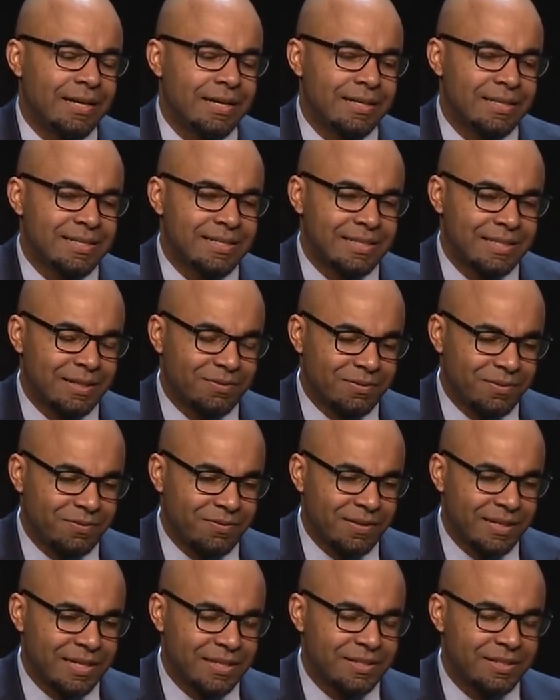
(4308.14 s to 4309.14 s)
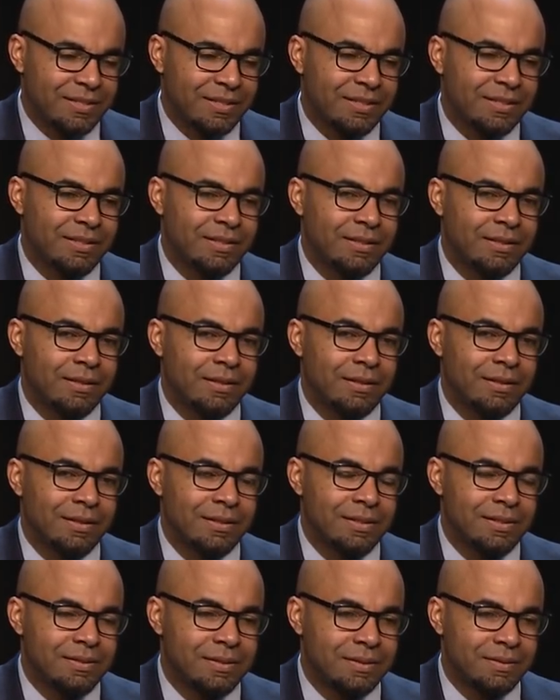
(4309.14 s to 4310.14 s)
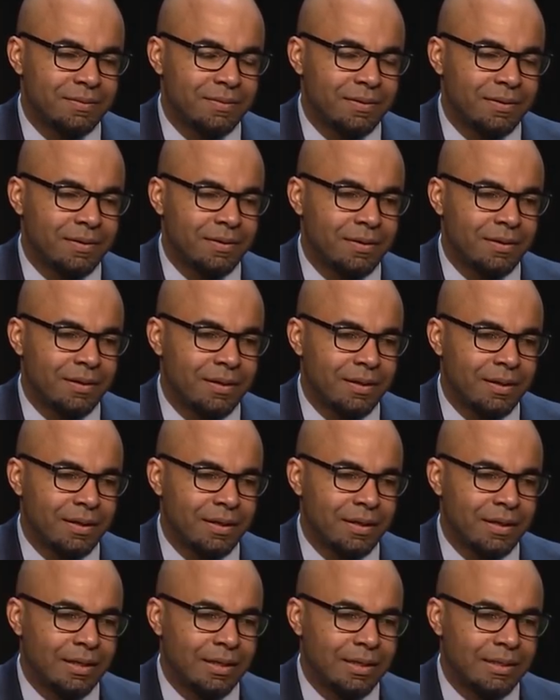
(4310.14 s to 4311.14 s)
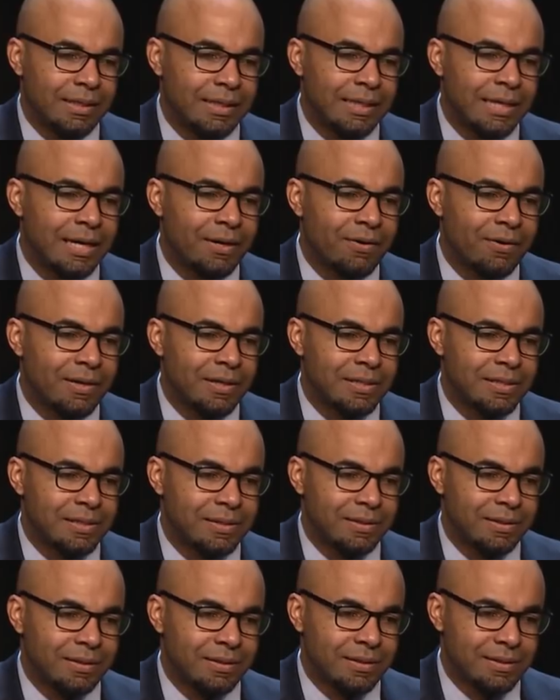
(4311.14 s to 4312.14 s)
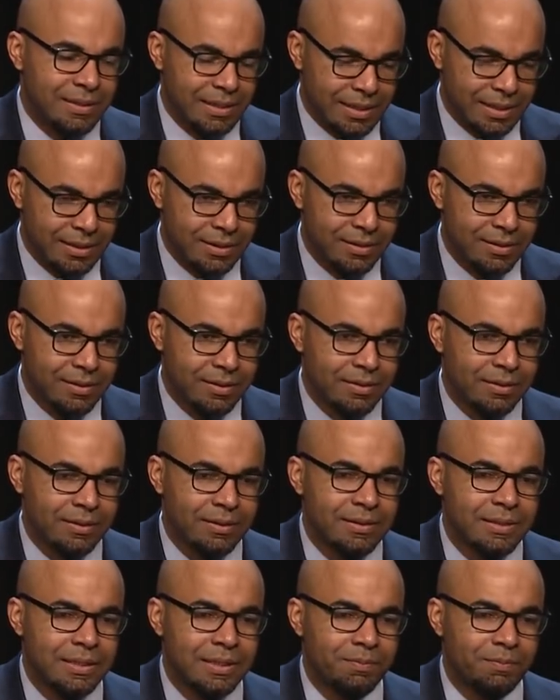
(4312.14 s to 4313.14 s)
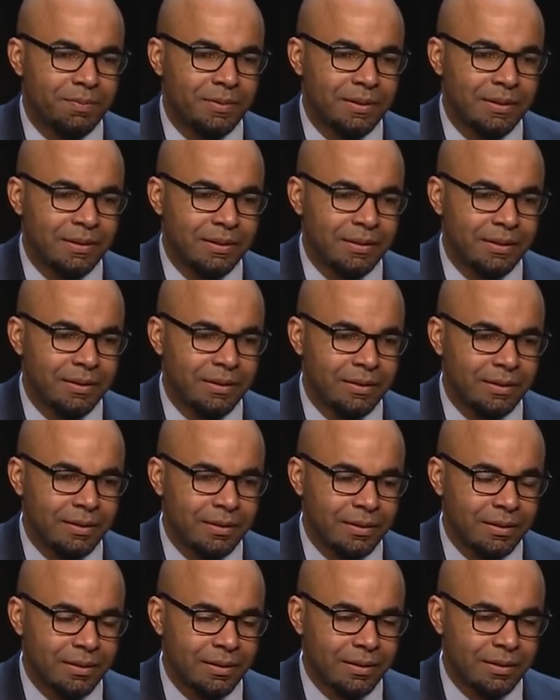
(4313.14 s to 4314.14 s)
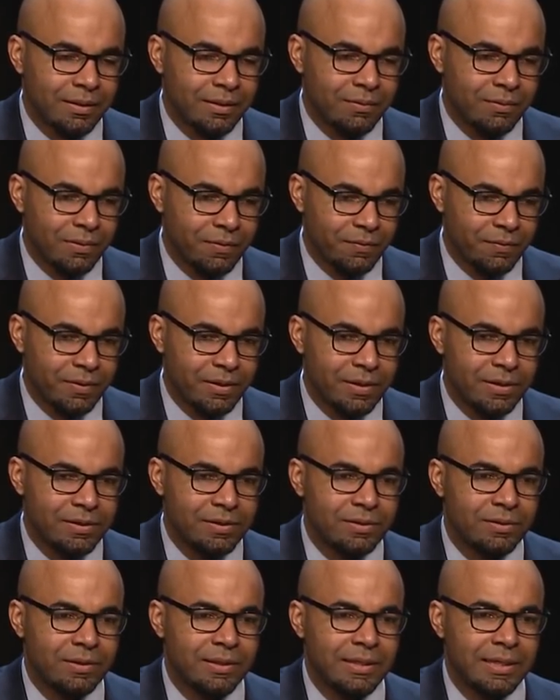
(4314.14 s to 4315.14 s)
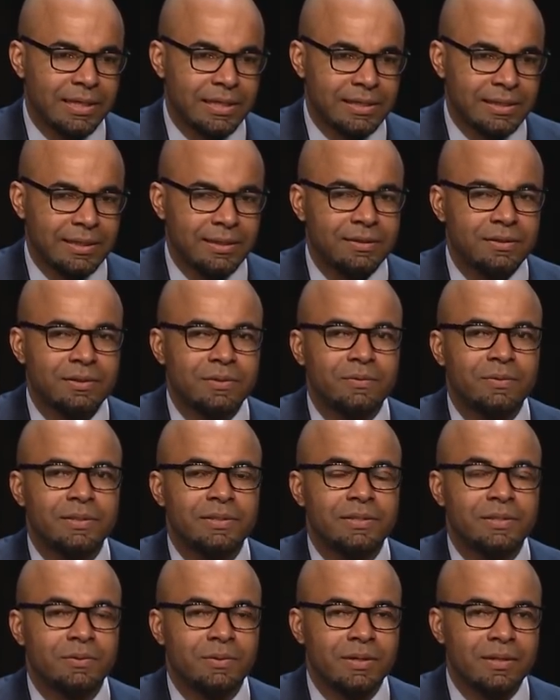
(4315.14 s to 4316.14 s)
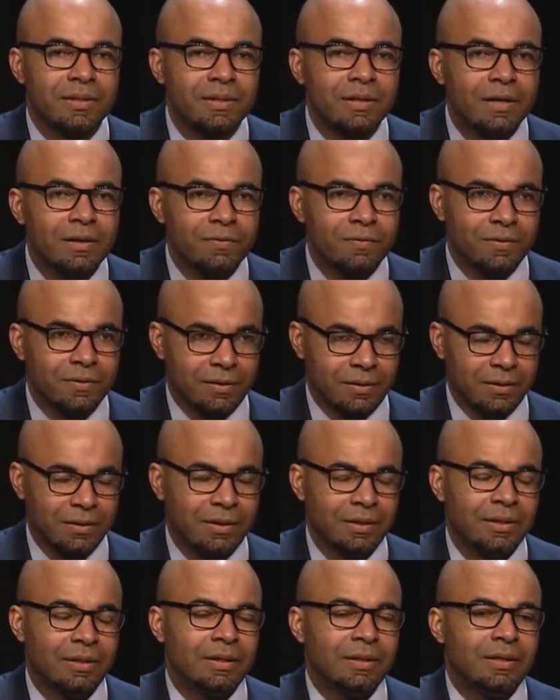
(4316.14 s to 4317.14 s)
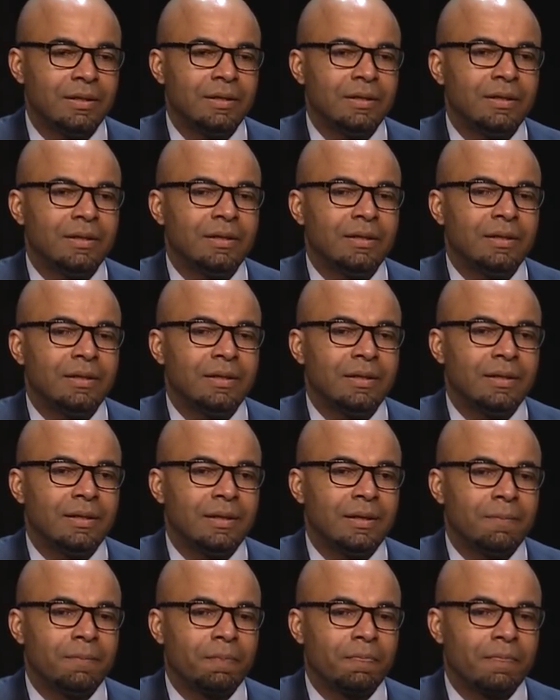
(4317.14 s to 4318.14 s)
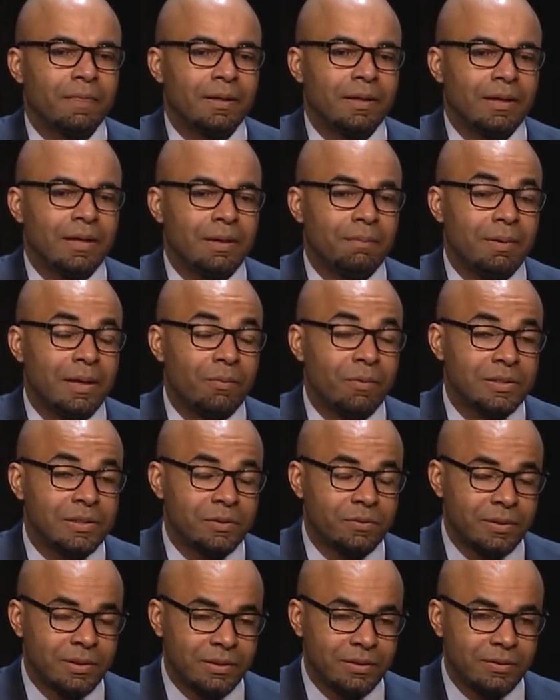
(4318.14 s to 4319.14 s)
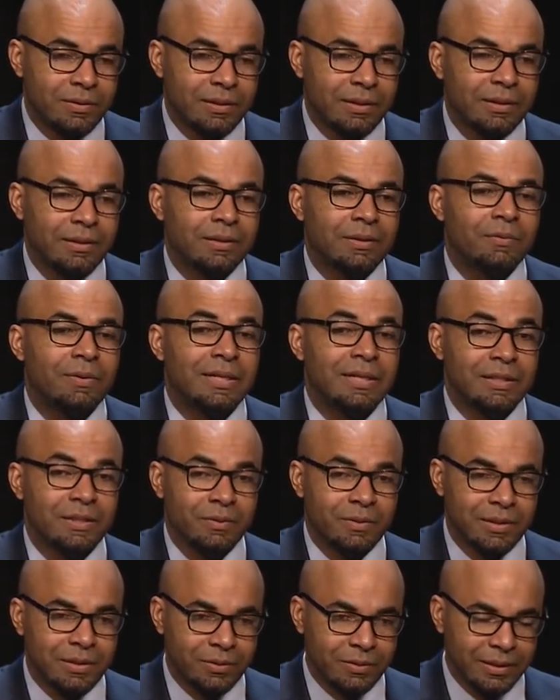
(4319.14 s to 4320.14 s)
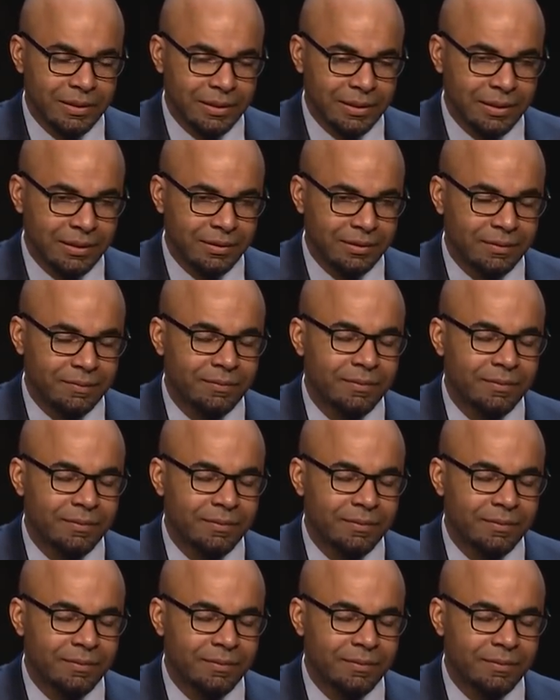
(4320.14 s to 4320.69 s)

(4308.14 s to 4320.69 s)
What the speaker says: Self-reflection, in the narrowest sense, simply refers to the extent to which you were thoughtful about what you were doing while you were doing it,